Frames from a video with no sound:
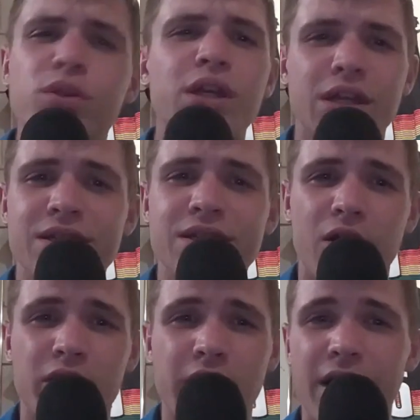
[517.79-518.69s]
think East
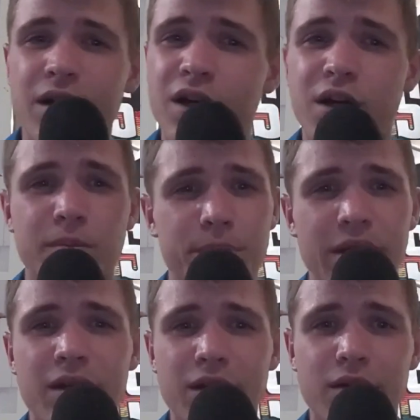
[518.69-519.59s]
Carolina could
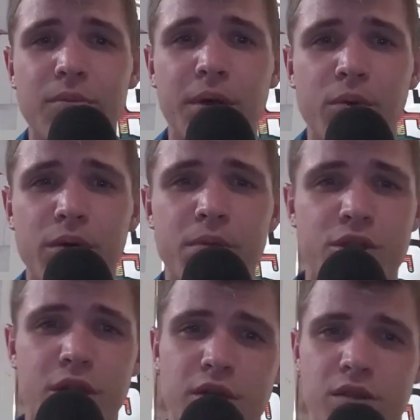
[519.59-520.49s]
compete a little bit with
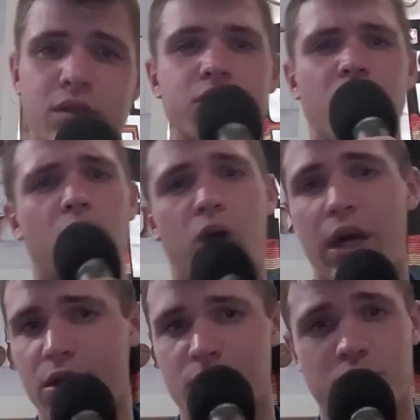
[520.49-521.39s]
Michigan, so
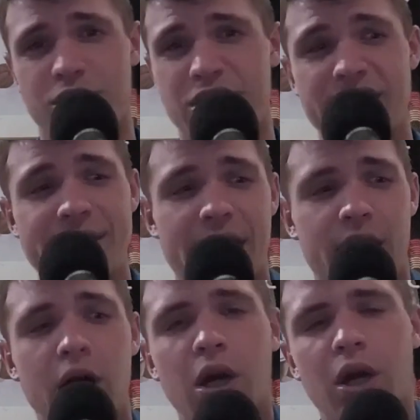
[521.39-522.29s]
I guess we'll see there.